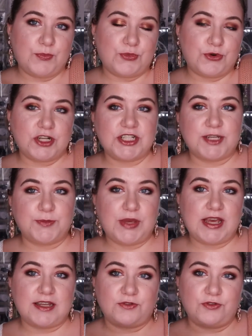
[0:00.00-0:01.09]
project
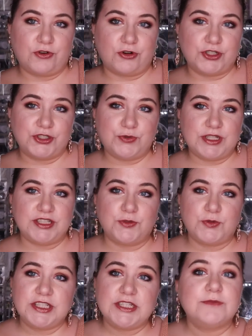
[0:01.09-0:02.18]
pan for
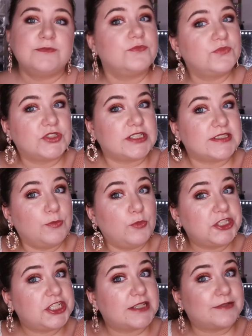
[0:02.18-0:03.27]
2020, just keep
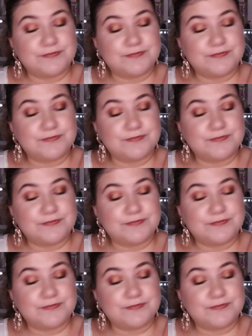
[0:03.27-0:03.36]
watching.